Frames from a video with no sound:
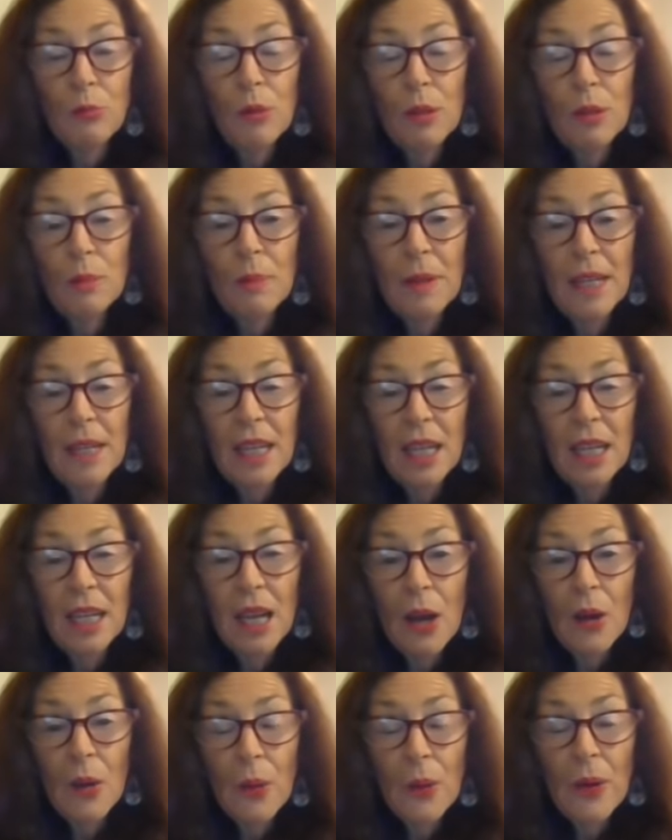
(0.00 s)
We'll be
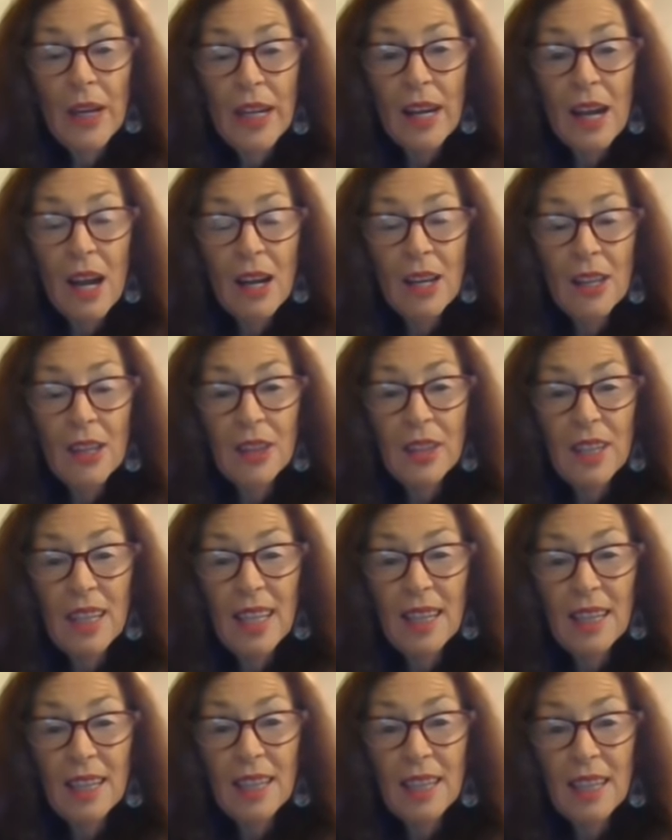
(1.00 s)
going, I
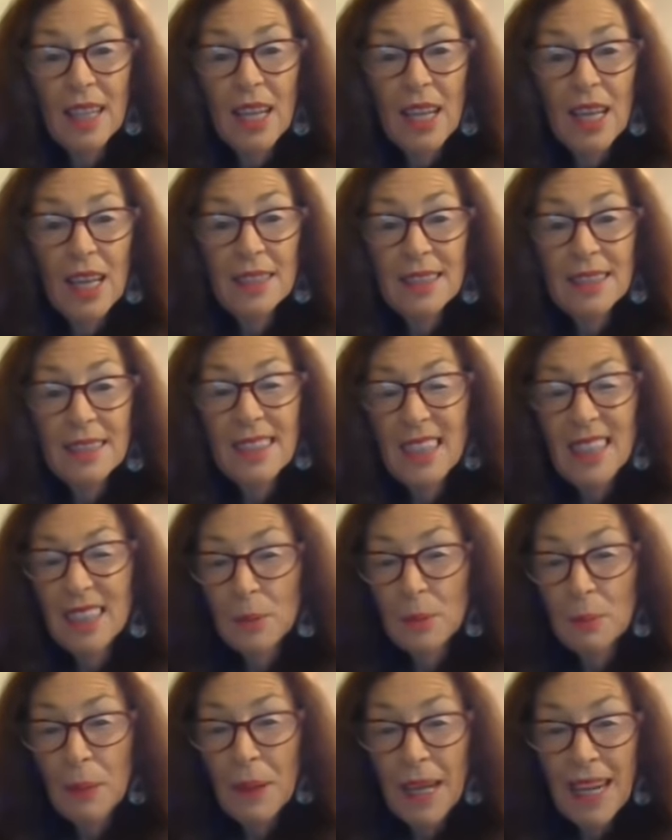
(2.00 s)
think,
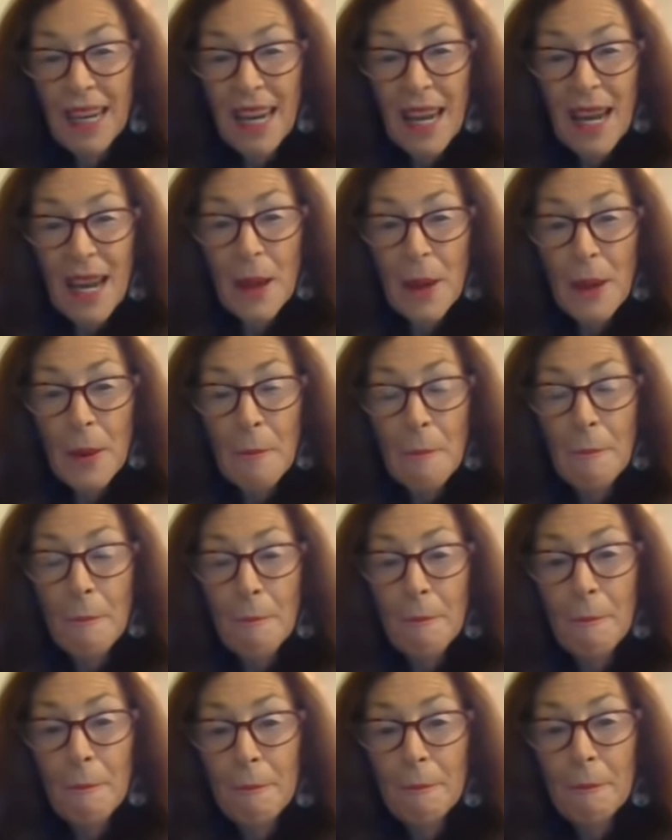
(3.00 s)
6
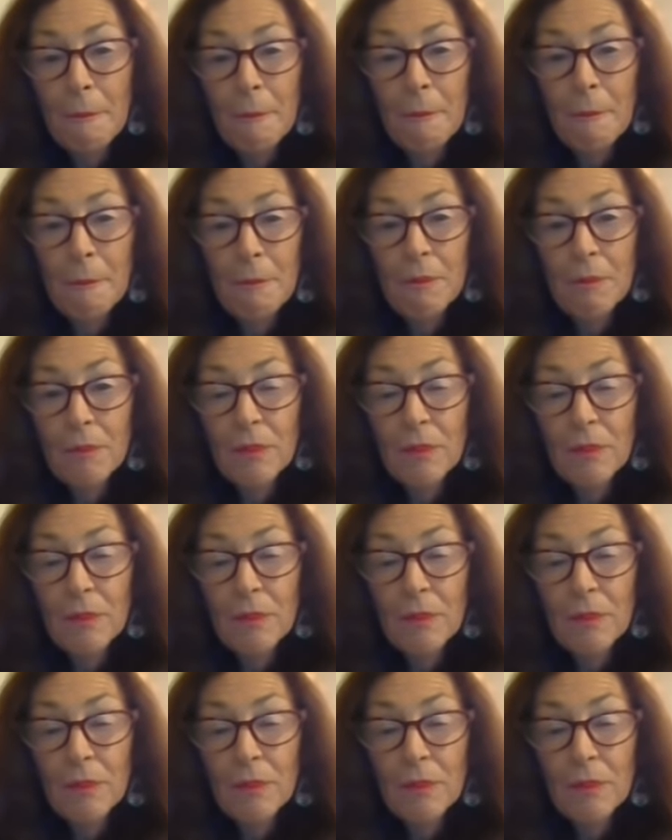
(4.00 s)
p.m.